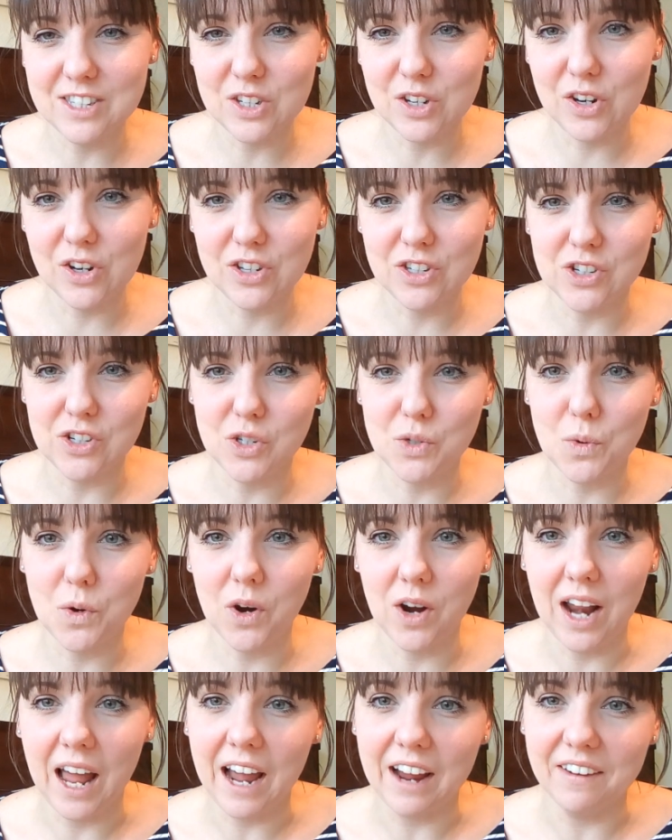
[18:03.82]
skirts to
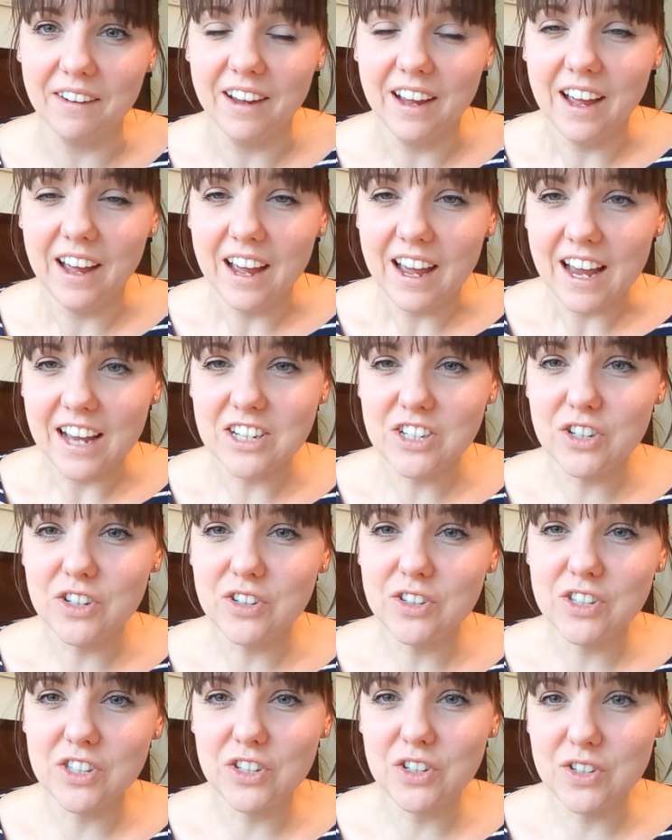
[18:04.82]
twirl out. And
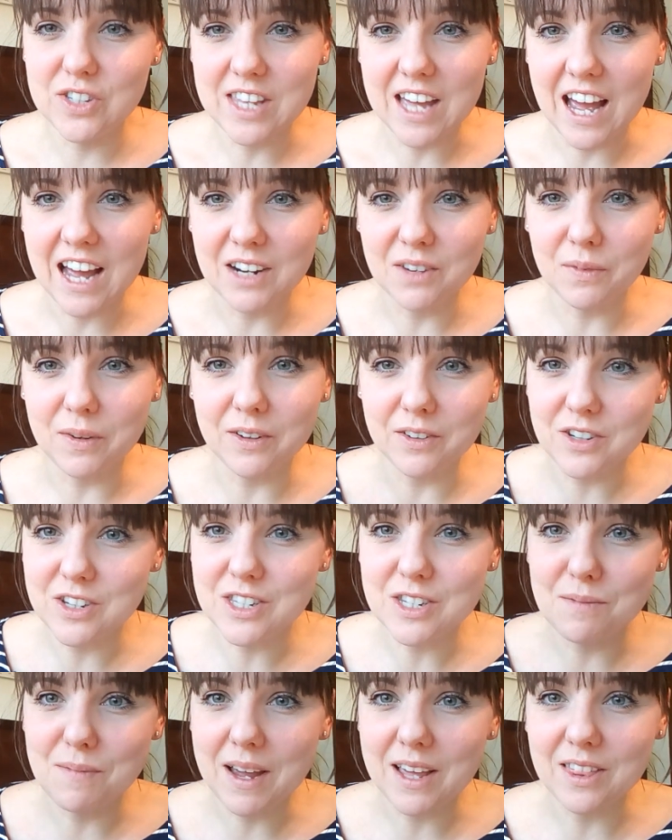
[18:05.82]
she used to use the hand wheel
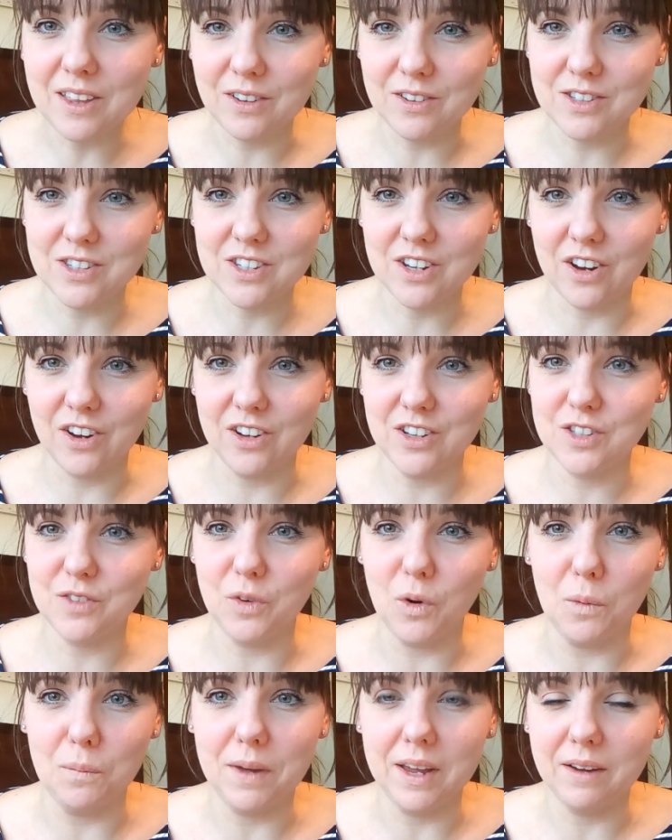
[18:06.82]
just to make those skirts
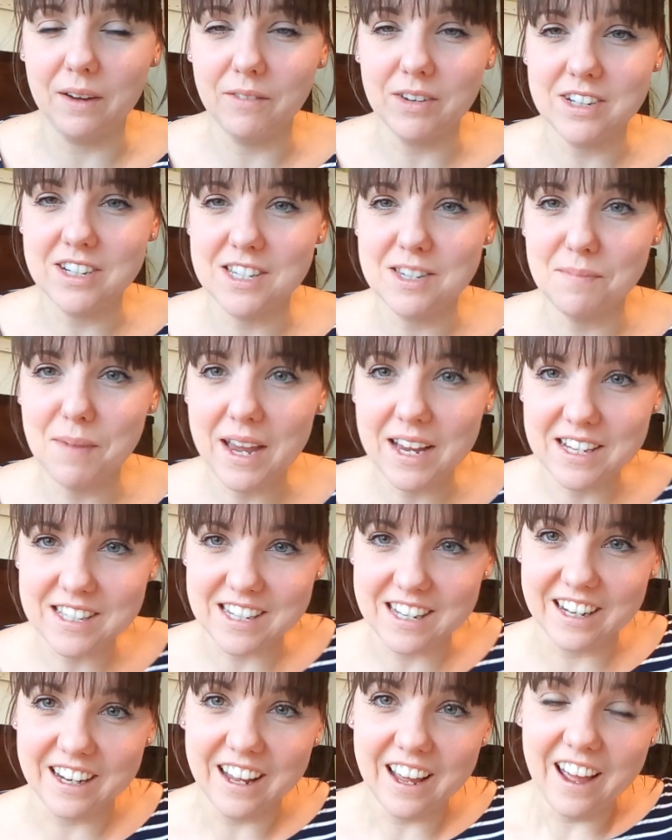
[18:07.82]
for me, which is
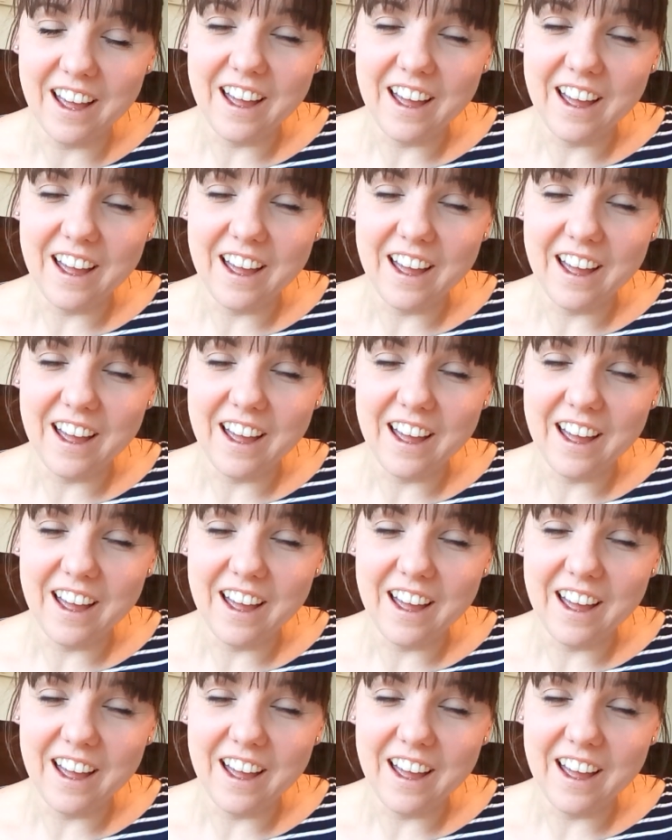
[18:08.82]
amazing.